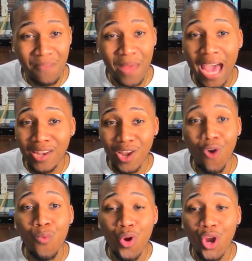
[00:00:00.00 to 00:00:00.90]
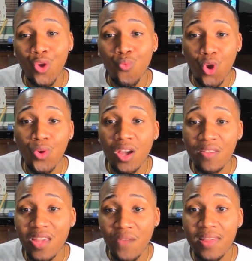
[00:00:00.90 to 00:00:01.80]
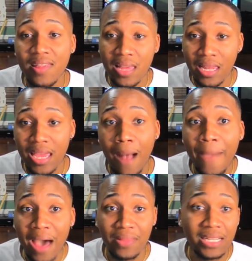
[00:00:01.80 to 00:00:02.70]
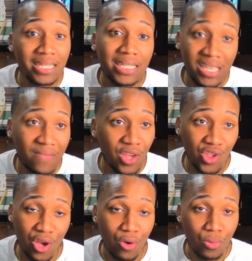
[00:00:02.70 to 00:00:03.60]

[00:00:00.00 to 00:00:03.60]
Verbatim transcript: but I don't want her to worry herself silly about this TV show.